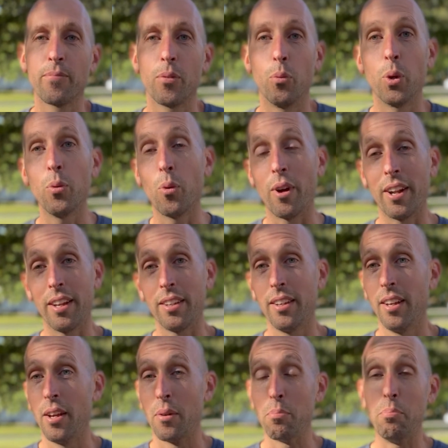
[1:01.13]
We want to
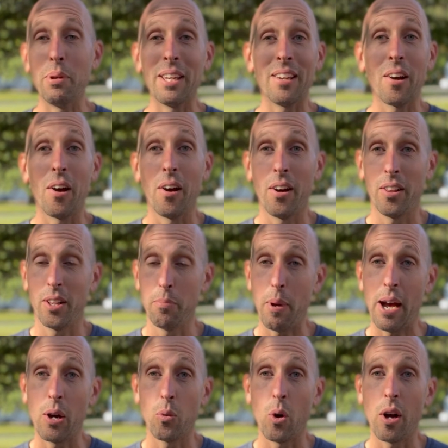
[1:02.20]
be all
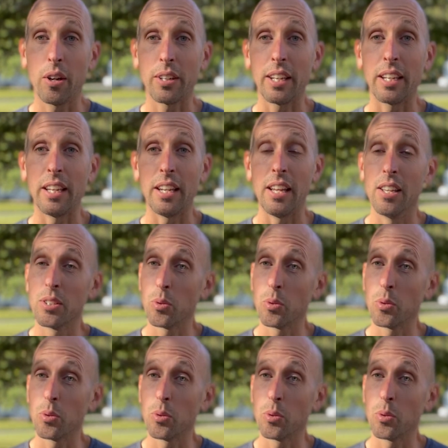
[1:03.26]
about walking in his